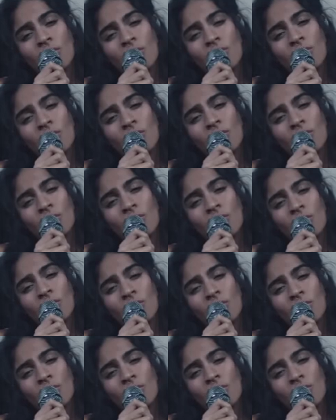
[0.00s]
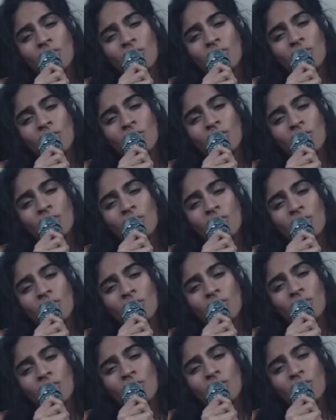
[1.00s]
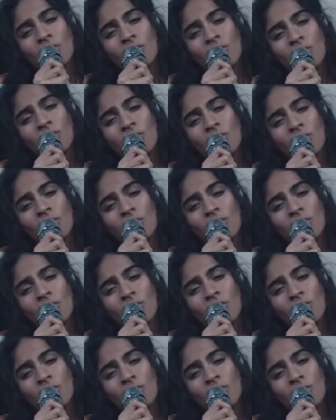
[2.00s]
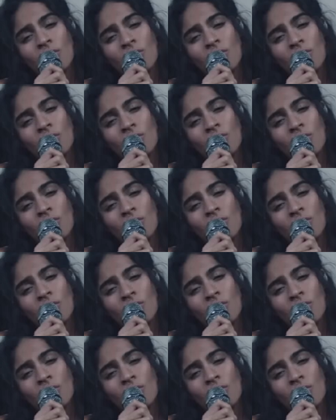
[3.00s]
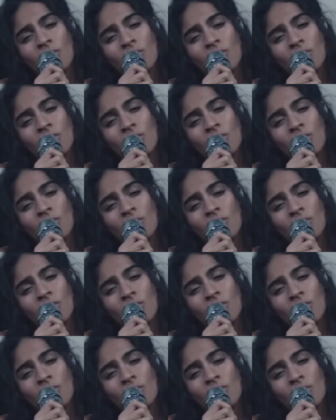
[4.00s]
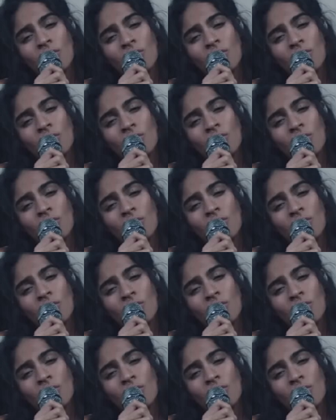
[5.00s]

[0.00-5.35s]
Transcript: [no speech]